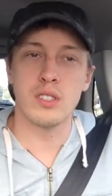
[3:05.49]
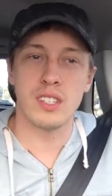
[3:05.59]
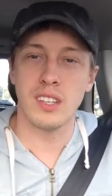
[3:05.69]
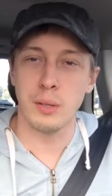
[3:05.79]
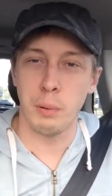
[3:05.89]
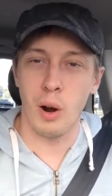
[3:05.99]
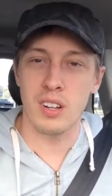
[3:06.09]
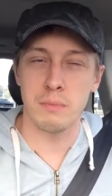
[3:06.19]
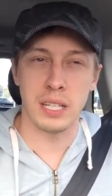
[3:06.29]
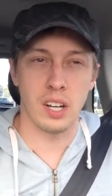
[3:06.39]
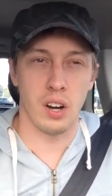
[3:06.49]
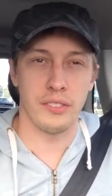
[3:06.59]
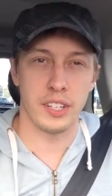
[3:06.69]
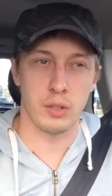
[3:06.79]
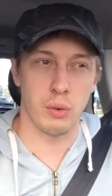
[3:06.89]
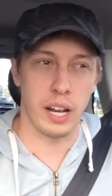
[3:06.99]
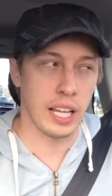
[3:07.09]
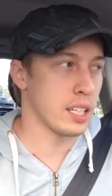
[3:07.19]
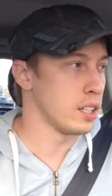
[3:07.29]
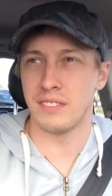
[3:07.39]
there's this other part of me called the
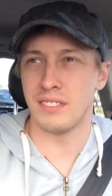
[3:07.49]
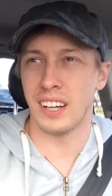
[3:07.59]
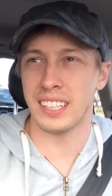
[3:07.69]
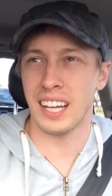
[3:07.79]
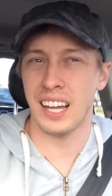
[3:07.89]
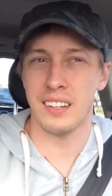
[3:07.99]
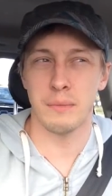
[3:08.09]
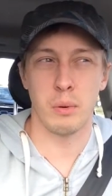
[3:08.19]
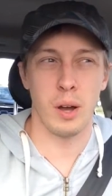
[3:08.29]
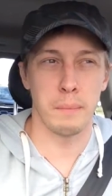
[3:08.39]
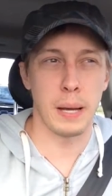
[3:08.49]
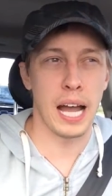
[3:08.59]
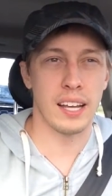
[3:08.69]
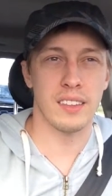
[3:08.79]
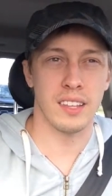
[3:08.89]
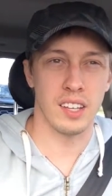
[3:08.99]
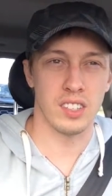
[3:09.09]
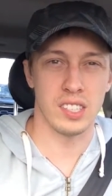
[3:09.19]
critic. I kind of brought back the other